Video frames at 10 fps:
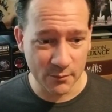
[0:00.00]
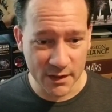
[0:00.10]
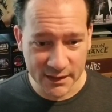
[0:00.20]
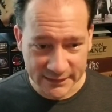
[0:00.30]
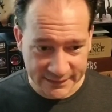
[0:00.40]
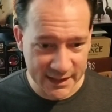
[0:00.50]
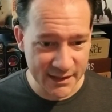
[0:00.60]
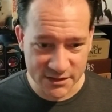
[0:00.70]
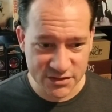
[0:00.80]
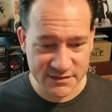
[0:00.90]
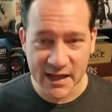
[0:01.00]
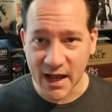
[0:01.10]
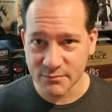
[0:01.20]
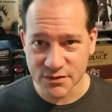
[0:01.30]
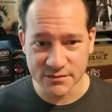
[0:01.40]
But again, it just
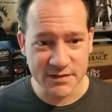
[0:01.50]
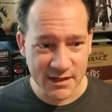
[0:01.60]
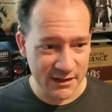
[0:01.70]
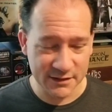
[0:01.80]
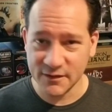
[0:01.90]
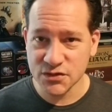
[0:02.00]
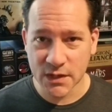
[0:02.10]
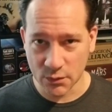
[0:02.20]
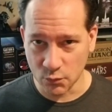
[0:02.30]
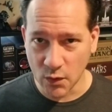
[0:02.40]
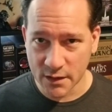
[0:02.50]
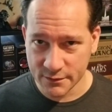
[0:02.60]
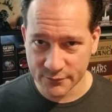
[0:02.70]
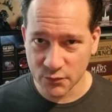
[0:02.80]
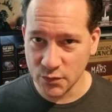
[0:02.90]
captures, like if I try to
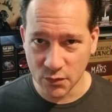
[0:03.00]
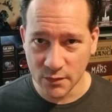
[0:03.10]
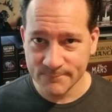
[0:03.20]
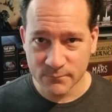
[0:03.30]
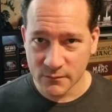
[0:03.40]
run through,